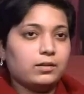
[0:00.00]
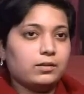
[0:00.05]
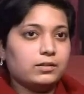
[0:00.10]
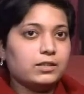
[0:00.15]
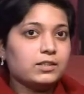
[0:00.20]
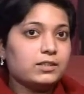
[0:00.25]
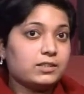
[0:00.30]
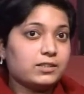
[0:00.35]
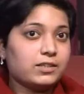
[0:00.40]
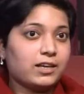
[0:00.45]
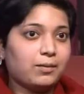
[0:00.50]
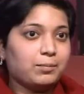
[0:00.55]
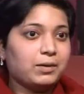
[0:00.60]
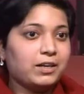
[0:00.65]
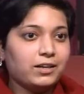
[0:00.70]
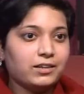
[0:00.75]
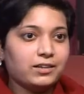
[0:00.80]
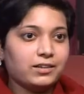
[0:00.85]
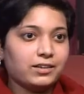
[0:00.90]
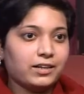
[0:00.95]
this time
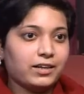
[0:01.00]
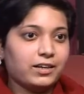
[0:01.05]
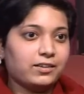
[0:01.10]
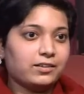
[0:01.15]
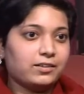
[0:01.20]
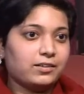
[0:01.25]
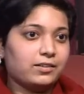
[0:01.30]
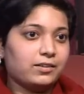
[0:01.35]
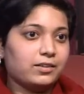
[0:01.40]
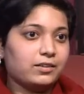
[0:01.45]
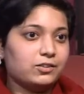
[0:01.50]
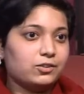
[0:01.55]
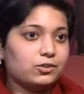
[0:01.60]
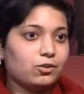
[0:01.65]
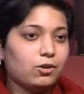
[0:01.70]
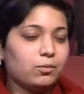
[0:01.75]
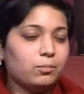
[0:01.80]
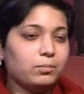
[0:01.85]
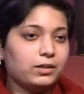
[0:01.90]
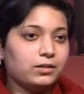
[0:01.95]
he didn't get a
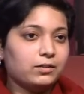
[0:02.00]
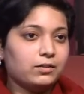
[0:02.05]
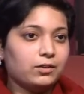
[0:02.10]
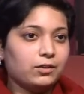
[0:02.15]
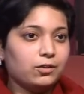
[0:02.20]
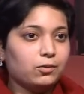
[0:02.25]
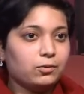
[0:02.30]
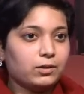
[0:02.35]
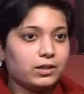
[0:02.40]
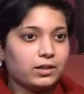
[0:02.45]
job in the